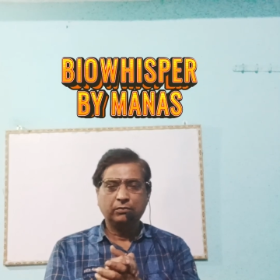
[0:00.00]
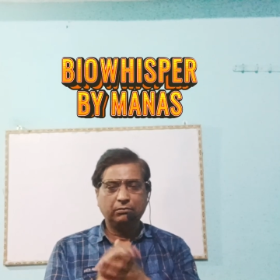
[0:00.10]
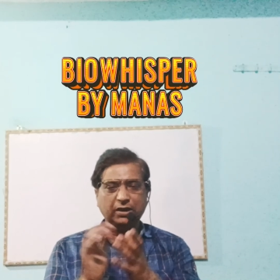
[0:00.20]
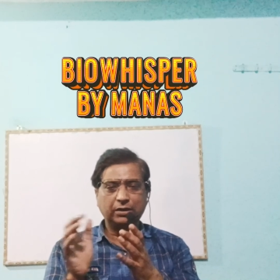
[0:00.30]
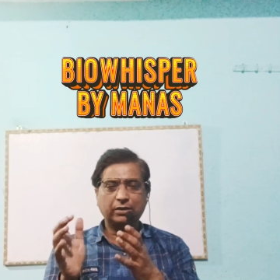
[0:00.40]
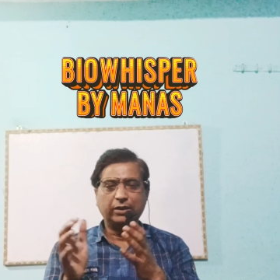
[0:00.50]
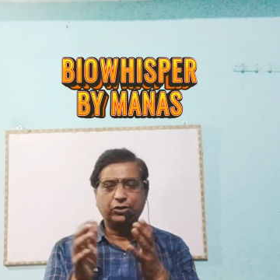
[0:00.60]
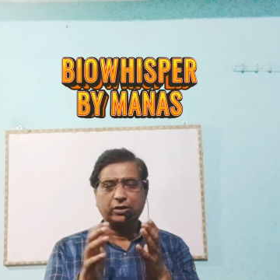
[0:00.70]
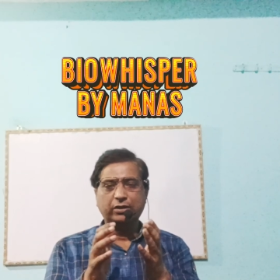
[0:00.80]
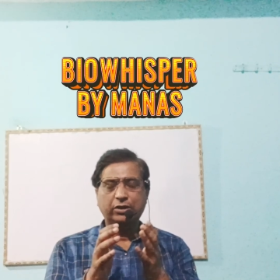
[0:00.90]
with this
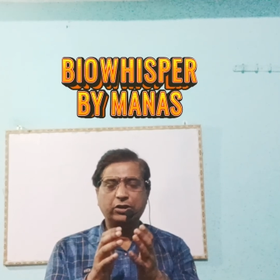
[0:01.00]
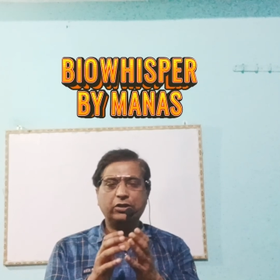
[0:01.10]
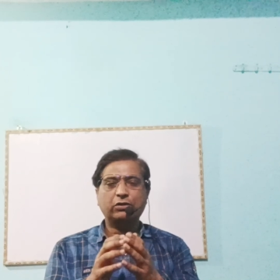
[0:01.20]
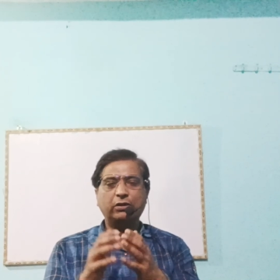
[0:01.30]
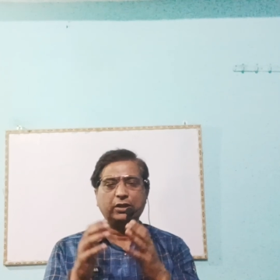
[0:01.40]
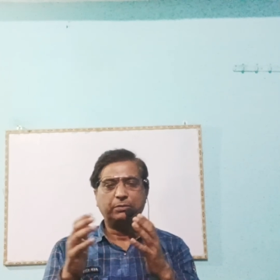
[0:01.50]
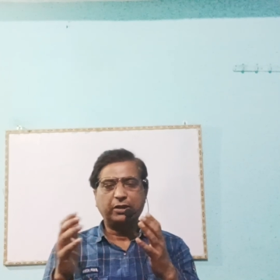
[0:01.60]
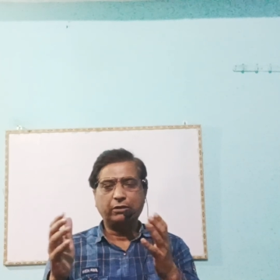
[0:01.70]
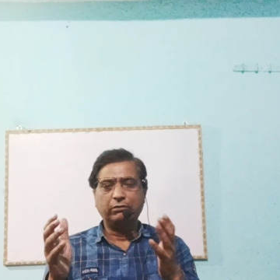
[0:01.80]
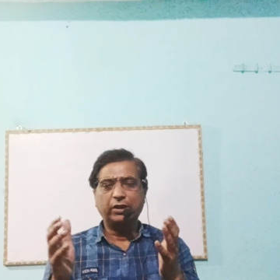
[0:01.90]
lecture series on this
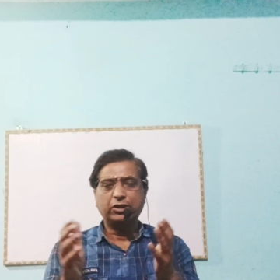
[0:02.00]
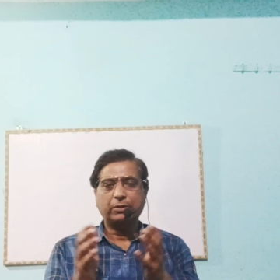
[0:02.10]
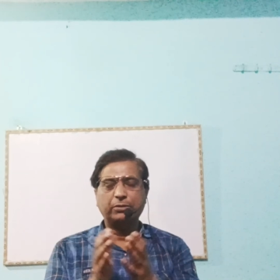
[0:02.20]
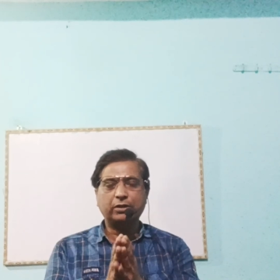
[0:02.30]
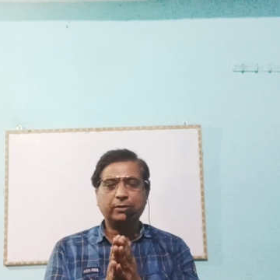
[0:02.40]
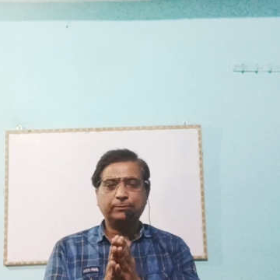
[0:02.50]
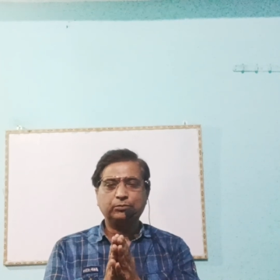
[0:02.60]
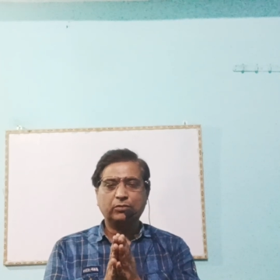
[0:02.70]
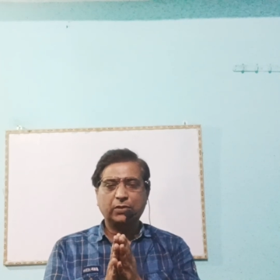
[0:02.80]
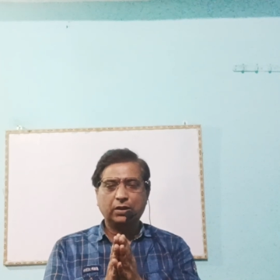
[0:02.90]
particular chapter
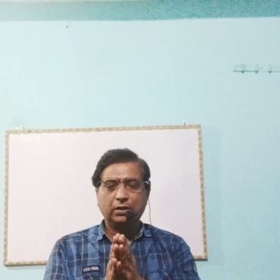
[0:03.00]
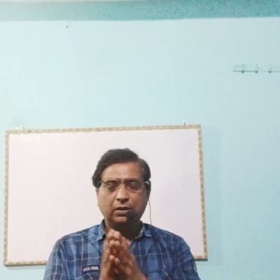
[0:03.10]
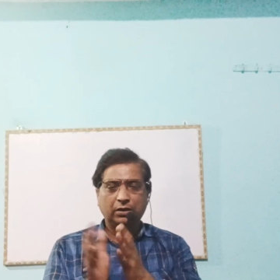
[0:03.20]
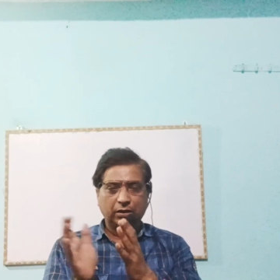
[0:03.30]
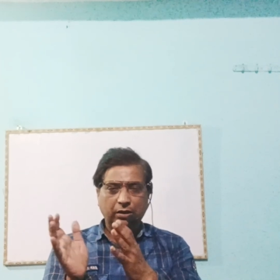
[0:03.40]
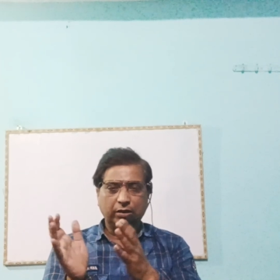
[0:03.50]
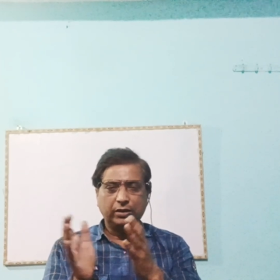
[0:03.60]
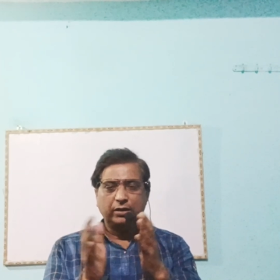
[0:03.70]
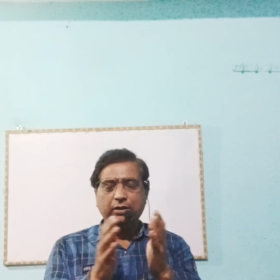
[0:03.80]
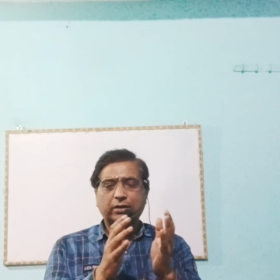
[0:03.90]
in
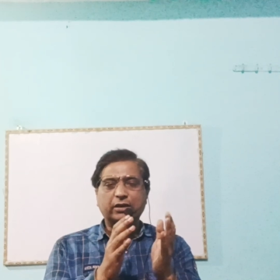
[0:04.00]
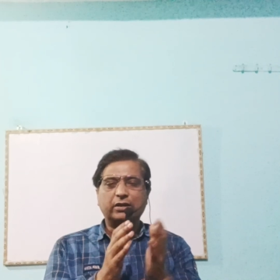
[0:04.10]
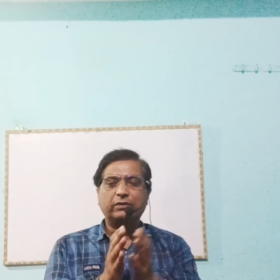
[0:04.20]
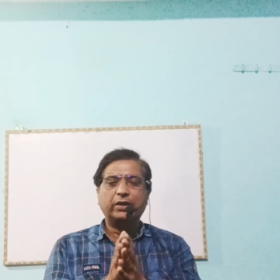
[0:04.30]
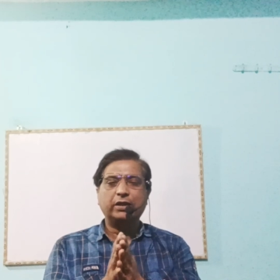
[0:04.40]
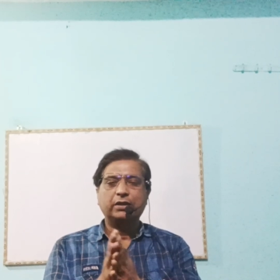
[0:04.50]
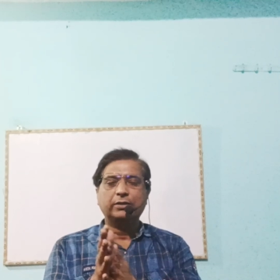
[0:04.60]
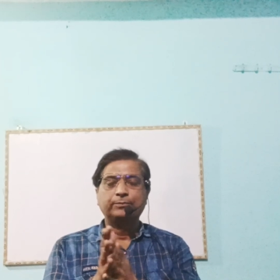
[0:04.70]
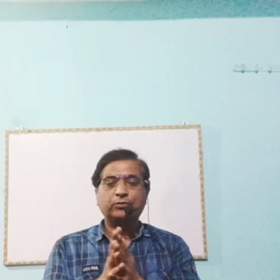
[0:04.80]
the successive days.